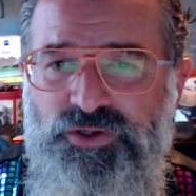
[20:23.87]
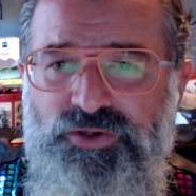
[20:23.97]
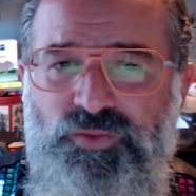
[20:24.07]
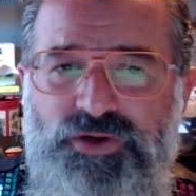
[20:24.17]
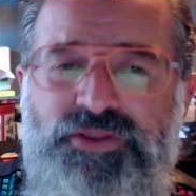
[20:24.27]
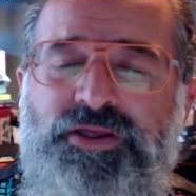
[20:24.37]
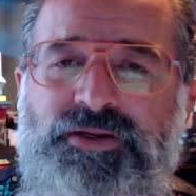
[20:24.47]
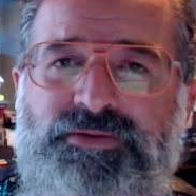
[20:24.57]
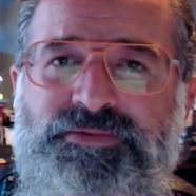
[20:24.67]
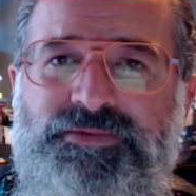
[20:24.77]
word worth
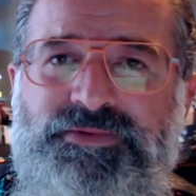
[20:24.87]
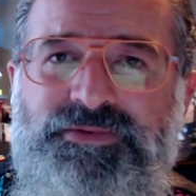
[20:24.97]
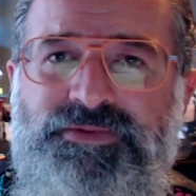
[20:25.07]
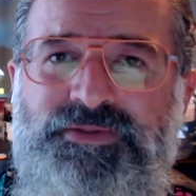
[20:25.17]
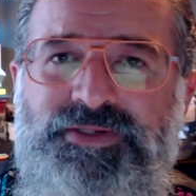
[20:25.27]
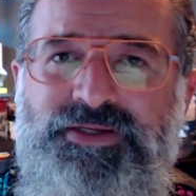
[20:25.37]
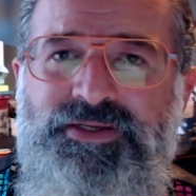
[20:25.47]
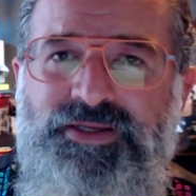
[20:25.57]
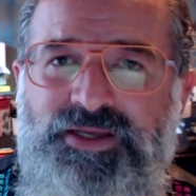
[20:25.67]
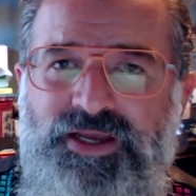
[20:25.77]
it.
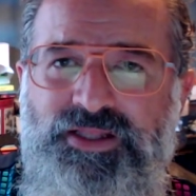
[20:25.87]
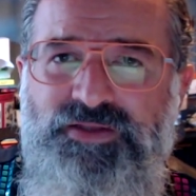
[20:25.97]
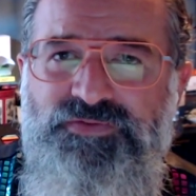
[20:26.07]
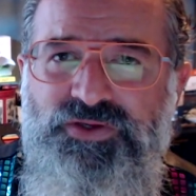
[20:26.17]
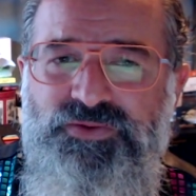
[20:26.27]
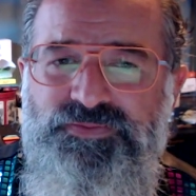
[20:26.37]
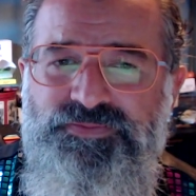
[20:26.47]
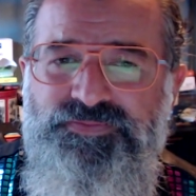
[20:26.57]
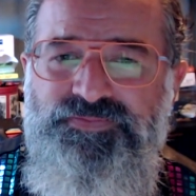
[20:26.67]
I love you.